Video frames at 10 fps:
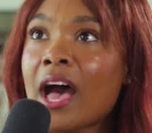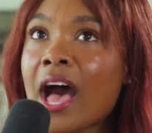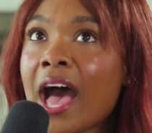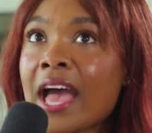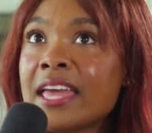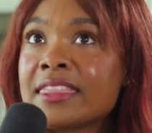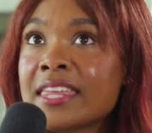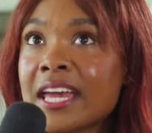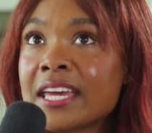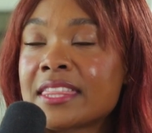I
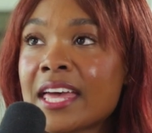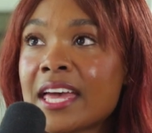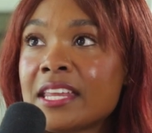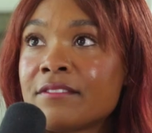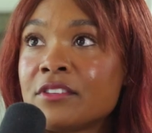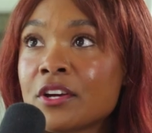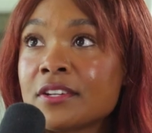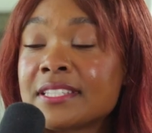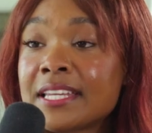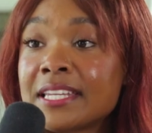think that if you're
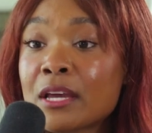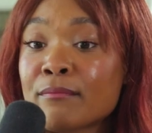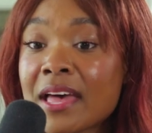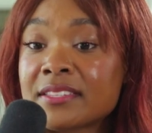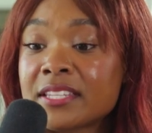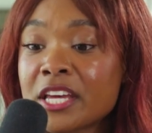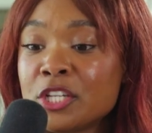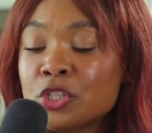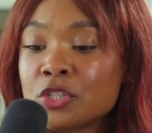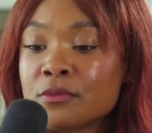sending a
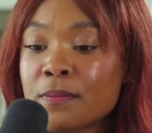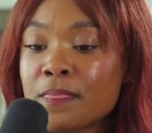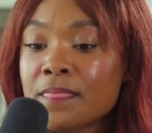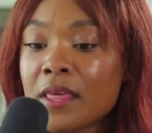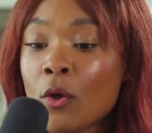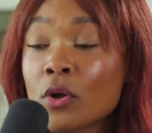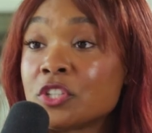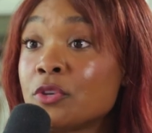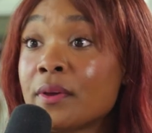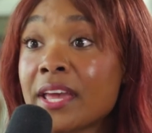message or
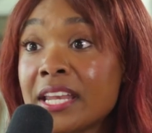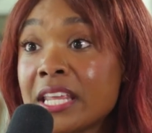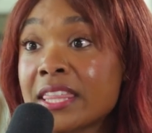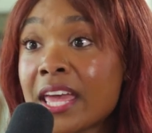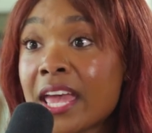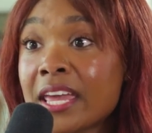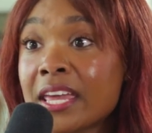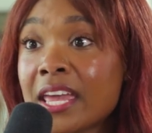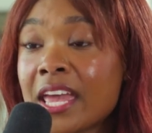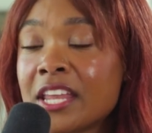doing
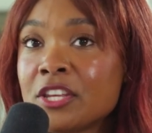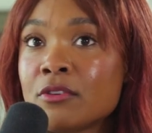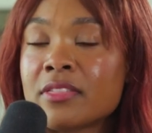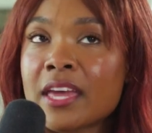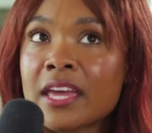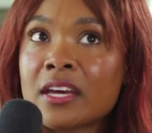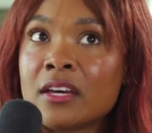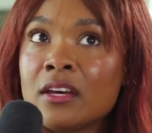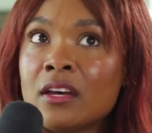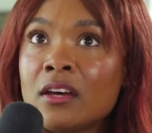anything and you think,
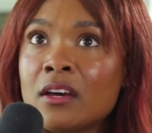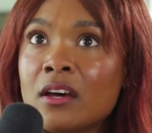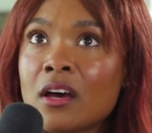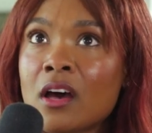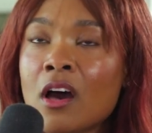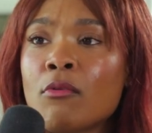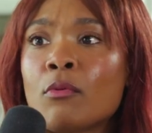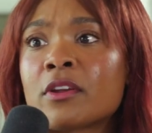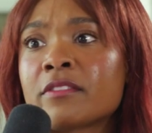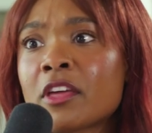oh, well,
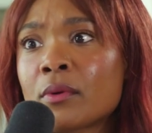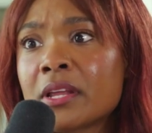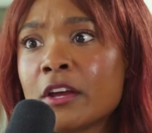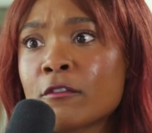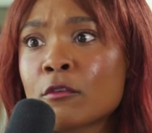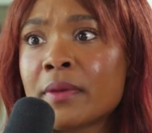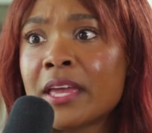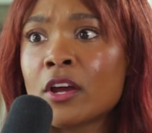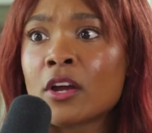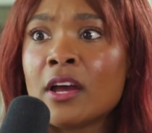what if they don't want to hear from
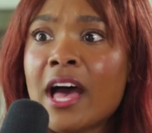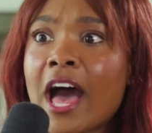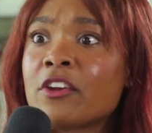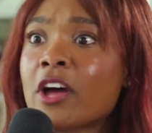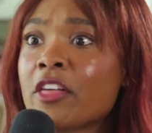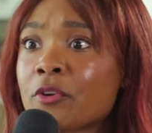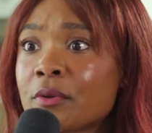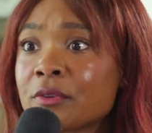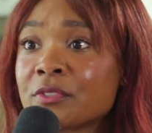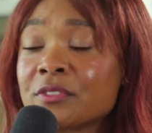me? Or I don't know how they're
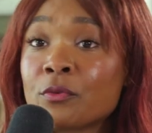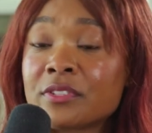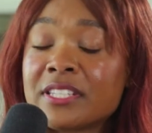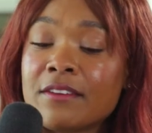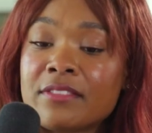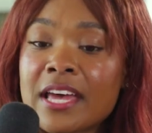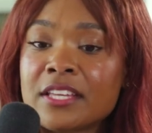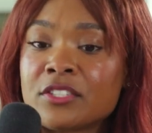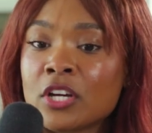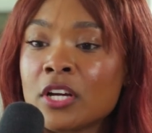going to receive
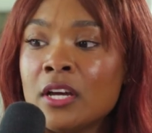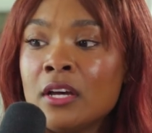this, or